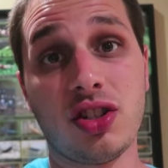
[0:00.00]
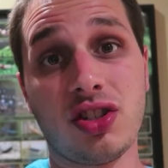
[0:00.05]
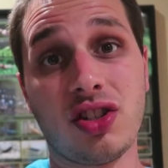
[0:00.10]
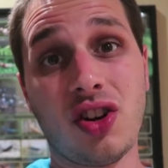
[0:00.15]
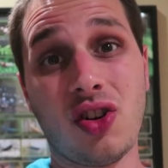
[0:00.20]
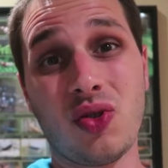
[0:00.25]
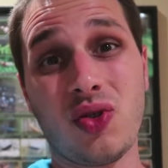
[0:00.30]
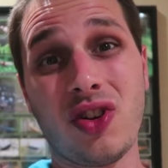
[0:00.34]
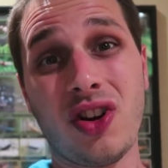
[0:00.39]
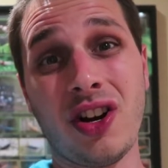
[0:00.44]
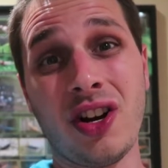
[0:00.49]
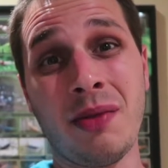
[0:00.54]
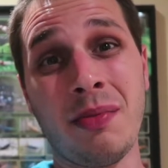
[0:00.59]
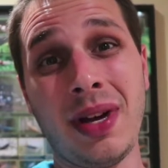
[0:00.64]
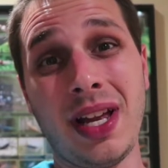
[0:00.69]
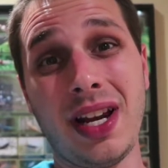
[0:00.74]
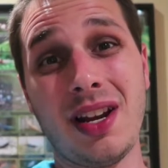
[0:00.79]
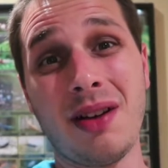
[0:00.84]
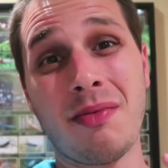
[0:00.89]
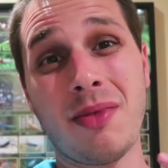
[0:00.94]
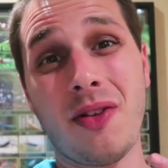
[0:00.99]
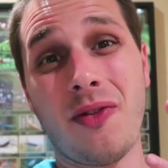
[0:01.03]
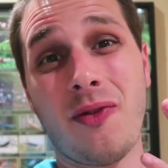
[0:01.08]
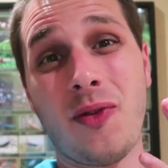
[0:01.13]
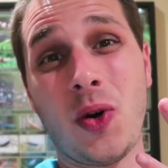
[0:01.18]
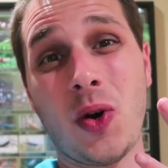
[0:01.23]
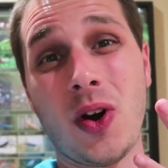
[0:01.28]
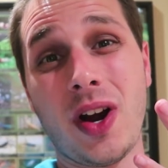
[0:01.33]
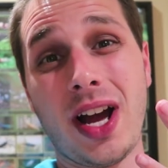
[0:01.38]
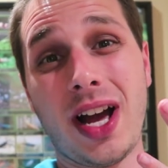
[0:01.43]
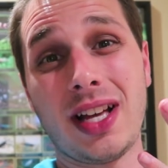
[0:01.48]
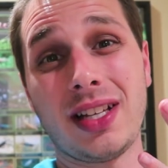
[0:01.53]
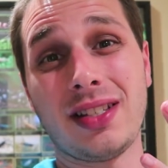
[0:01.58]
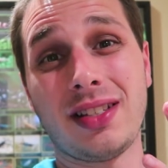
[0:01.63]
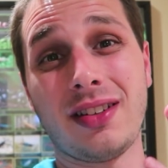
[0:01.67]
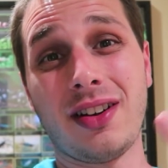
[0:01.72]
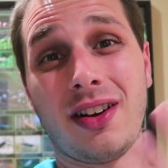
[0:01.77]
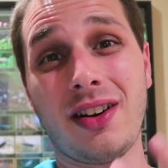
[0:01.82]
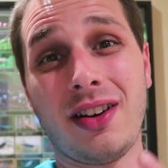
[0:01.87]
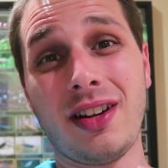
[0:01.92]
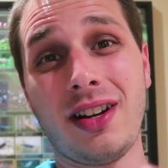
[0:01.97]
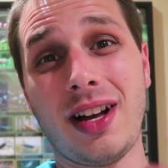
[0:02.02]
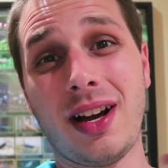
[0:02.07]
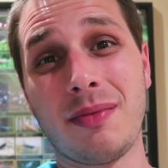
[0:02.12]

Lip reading: So tournament number 4 has started.